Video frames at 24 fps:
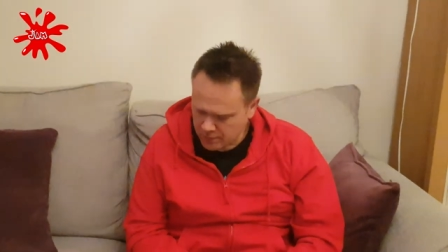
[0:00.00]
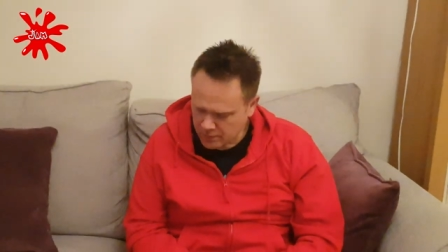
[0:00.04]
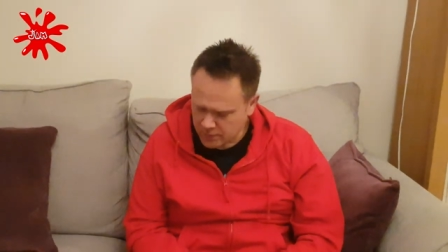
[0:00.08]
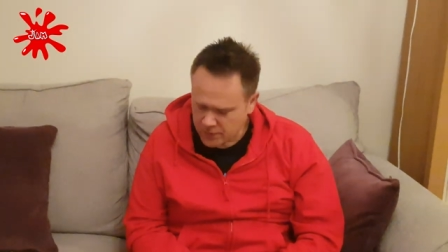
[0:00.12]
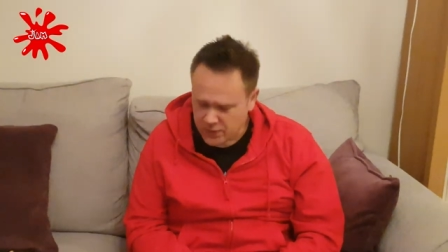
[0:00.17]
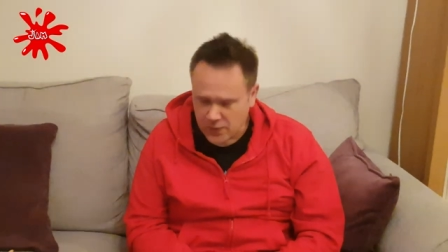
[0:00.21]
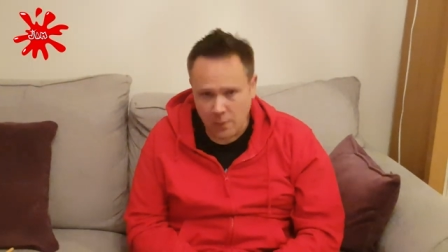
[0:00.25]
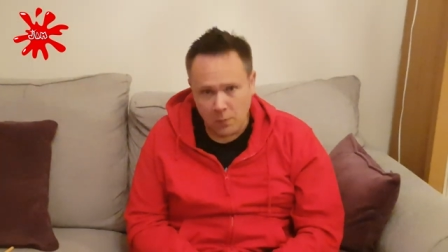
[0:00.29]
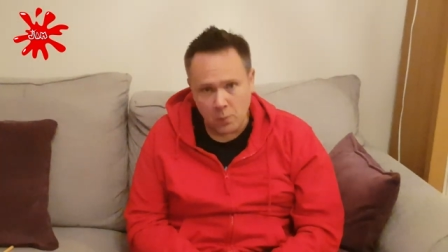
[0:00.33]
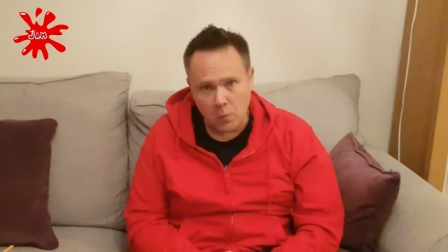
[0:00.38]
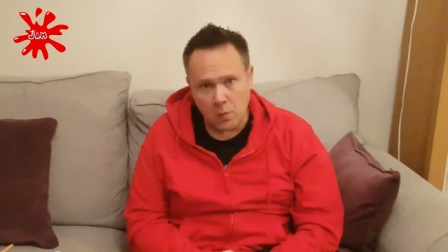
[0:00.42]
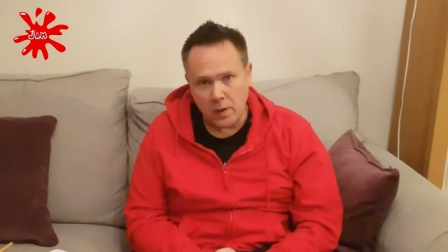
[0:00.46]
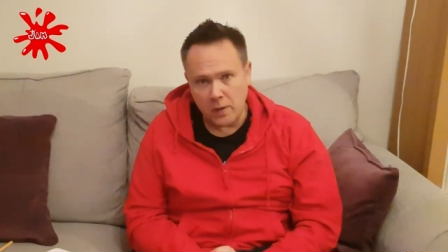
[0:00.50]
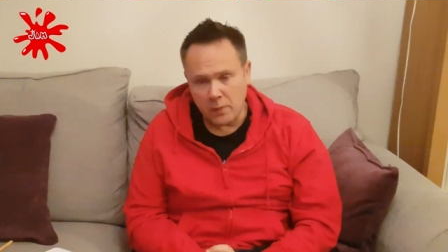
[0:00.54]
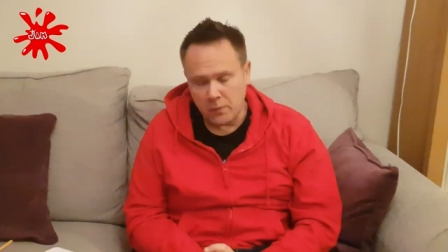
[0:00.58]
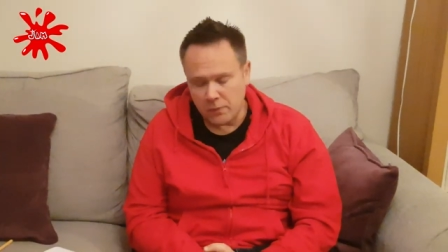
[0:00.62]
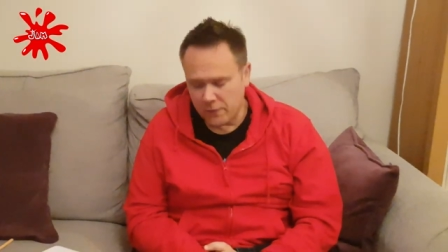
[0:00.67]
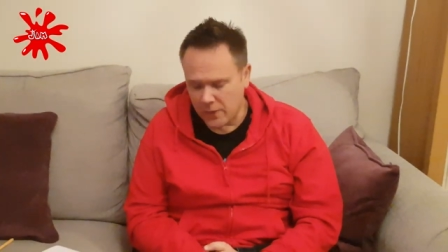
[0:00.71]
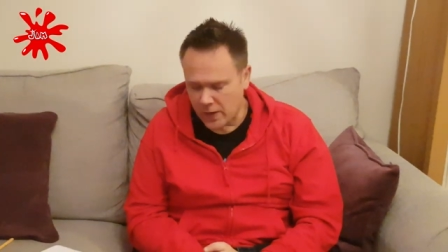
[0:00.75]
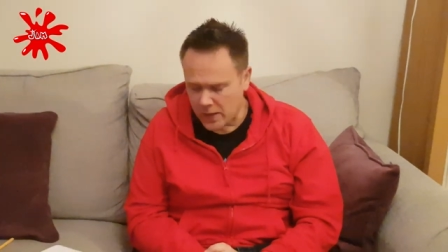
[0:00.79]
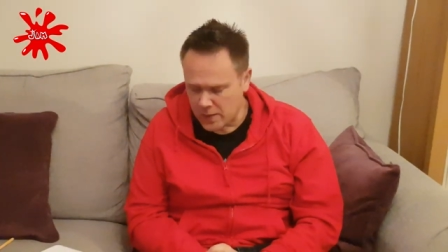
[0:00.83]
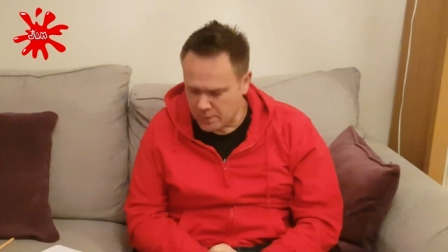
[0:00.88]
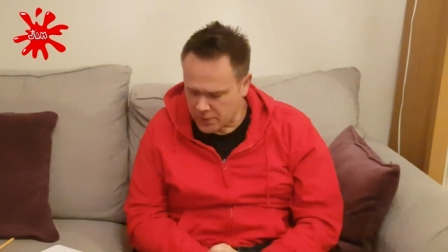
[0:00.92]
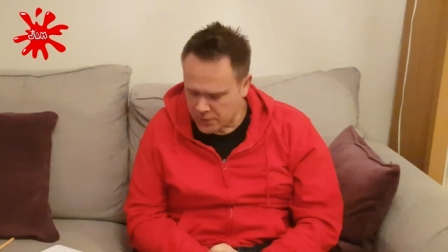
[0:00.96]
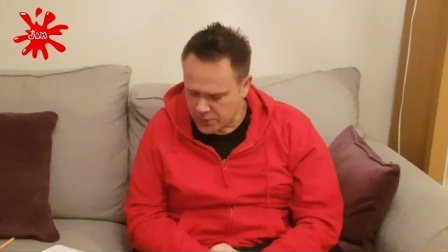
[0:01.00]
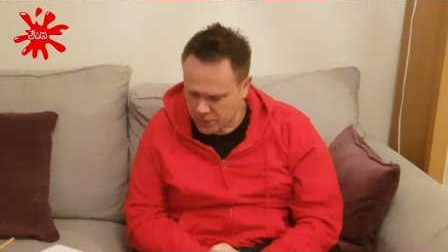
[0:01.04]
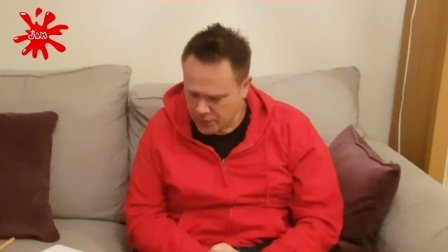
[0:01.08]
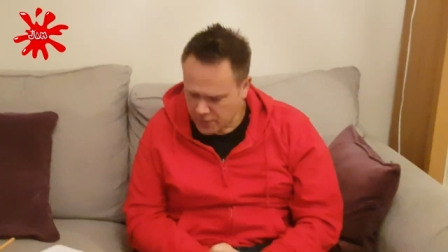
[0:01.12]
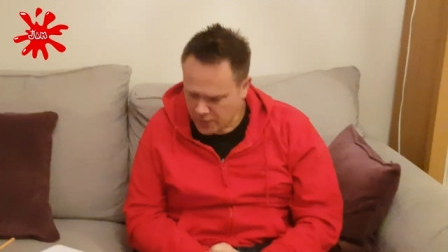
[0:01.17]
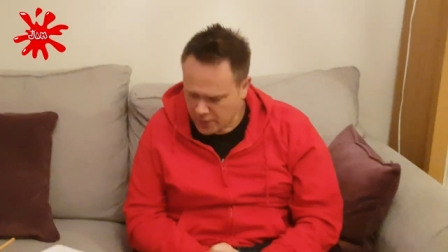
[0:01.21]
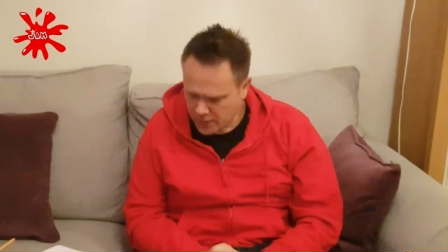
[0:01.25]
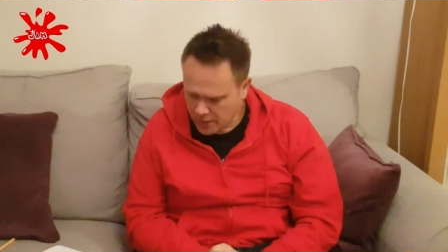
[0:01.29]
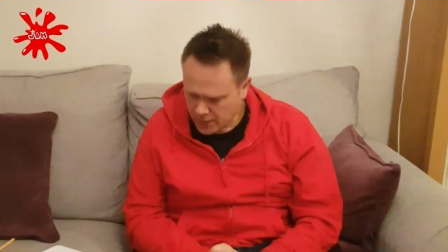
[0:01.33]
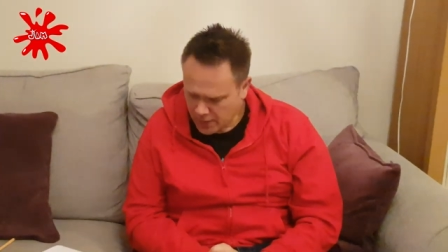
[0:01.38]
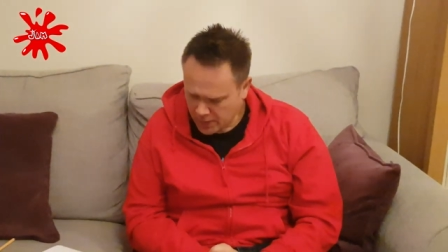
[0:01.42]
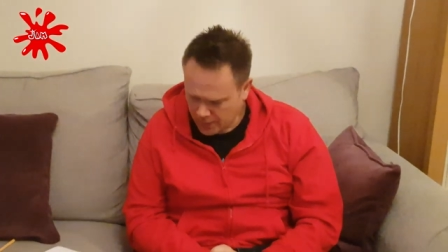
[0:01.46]
some quite famous
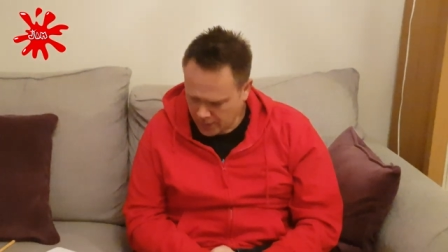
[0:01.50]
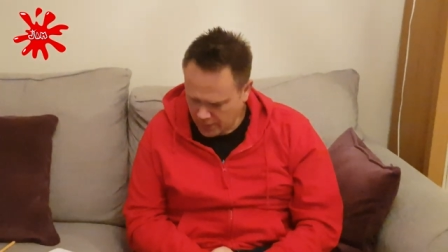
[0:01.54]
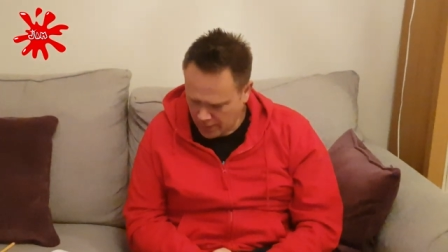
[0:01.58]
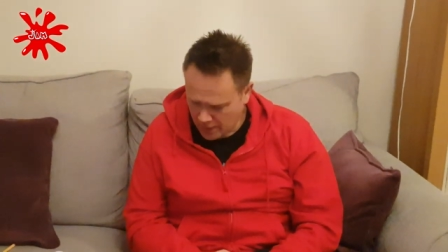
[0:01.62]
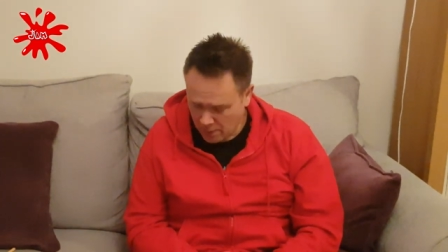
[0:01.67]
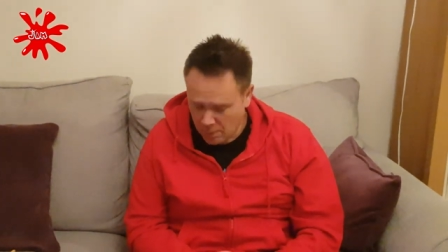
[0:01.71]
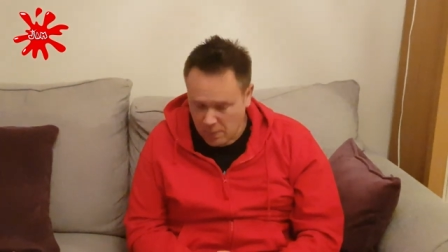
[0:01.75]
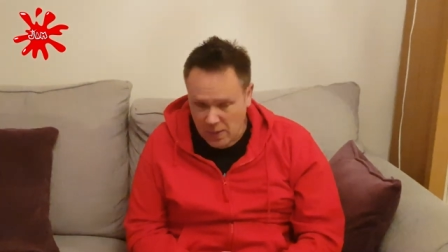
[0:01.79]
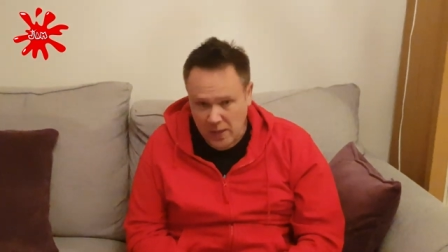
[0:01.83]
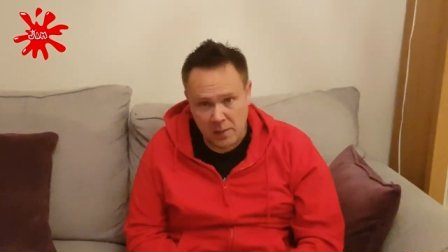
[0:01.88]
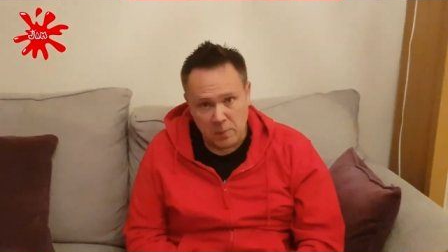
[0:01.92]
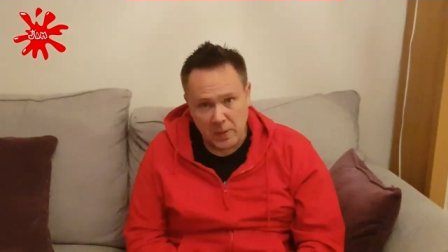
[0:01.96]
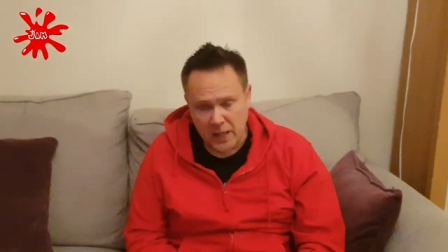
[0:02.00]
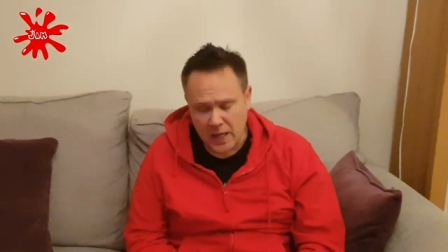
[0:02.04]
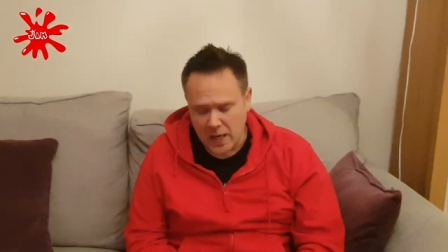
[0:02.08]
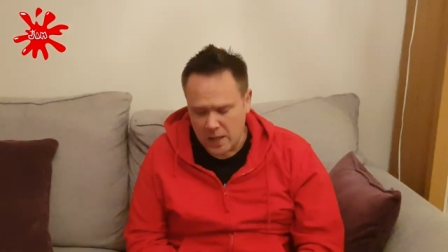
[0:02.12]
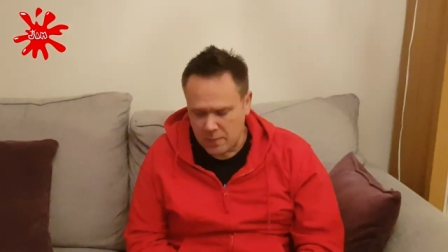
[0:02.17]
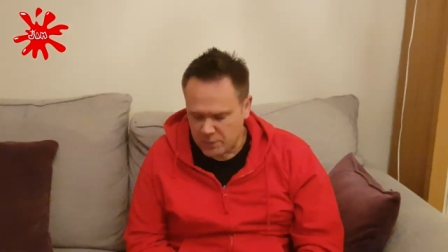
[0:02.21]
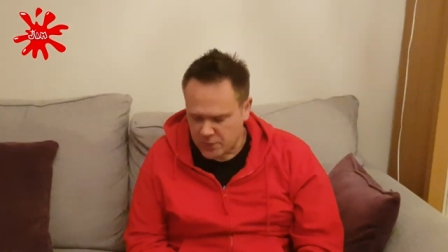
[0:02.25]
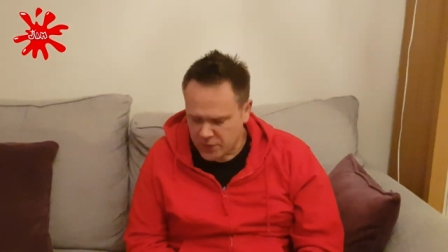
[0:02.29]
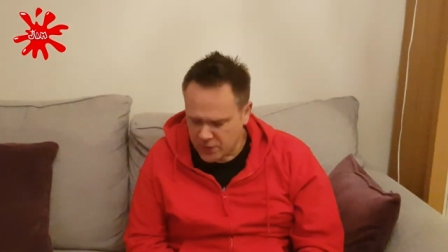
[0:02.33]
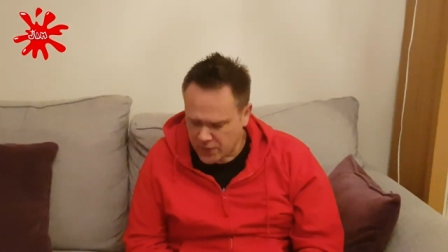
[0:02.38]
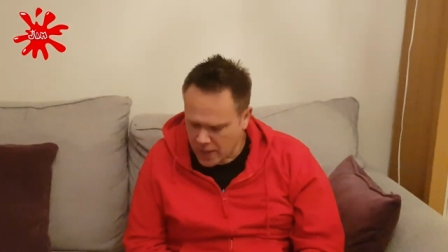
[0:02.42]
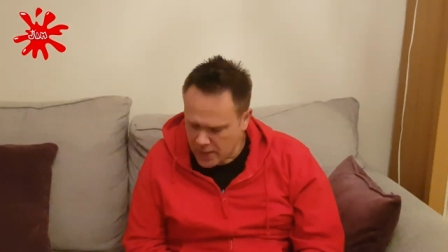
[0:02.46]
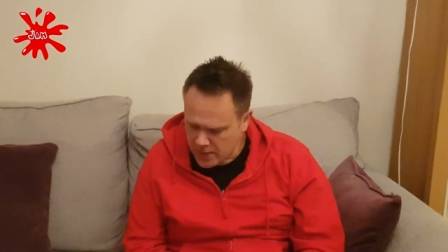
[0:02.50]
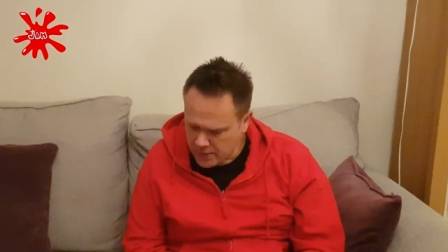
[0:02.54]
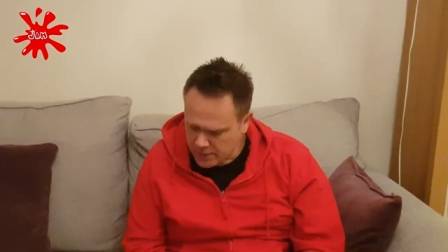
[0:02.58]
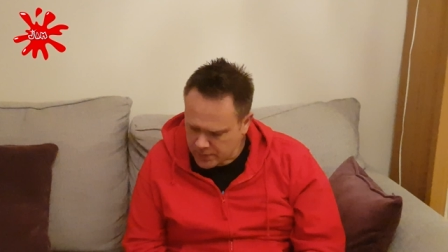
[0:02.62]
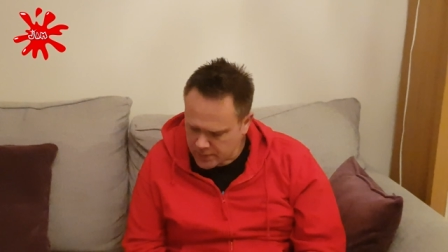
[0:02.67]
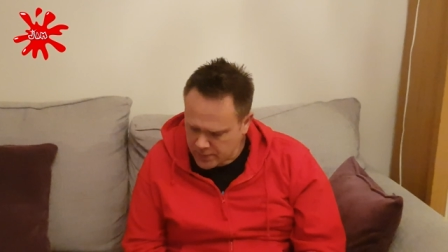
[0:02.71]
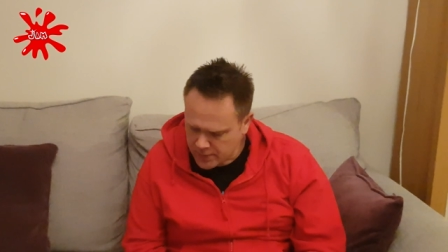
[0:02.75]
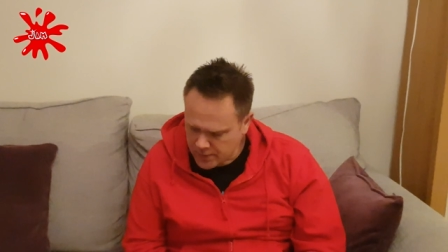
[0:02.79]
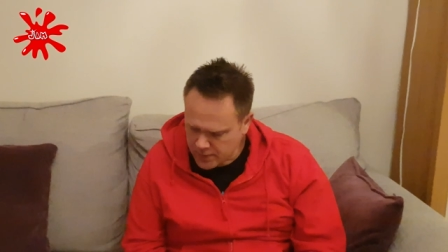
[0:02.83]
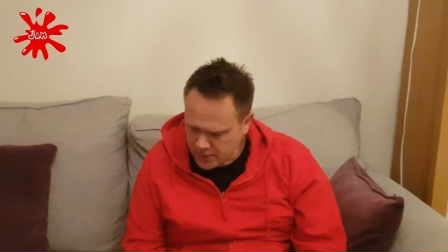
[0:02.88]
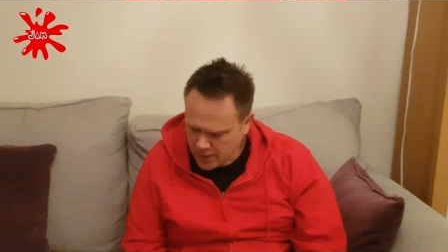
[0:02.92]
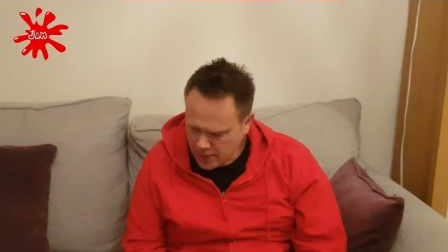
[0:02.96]
and many became
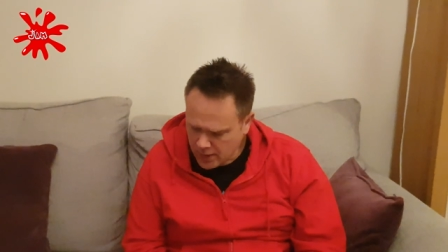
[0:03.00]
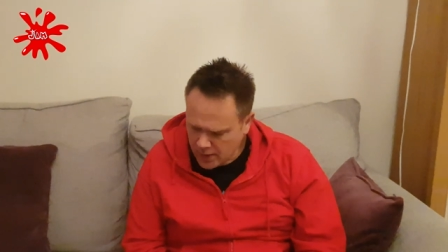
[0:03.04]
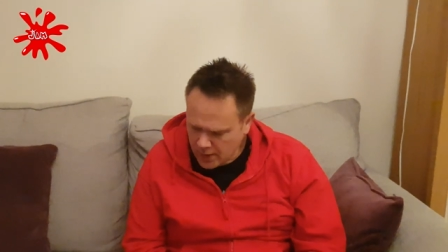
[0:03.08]
saints.